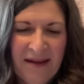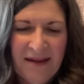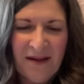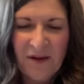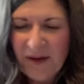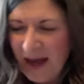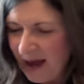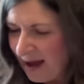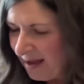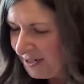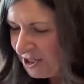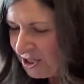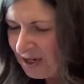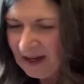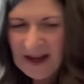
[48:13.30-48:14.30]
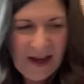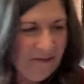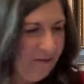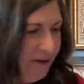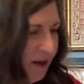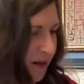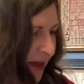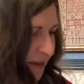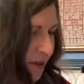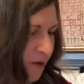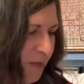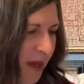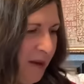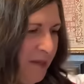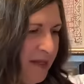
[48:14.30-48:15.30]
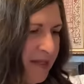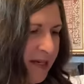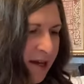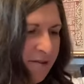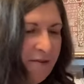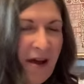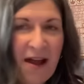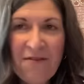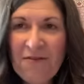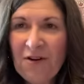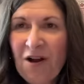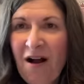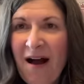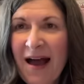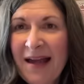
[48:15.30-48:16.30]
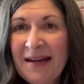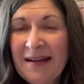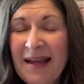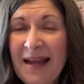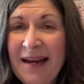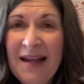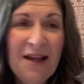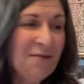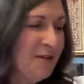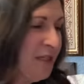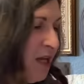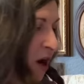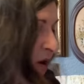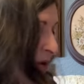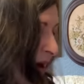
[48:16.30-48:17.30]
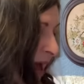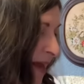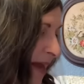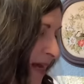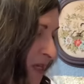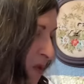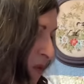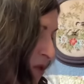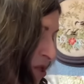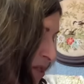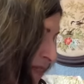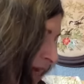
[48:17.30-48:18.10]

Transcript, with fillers: oh gosh, I feel like there may be stuff I forgot. And if so, I guess we'll just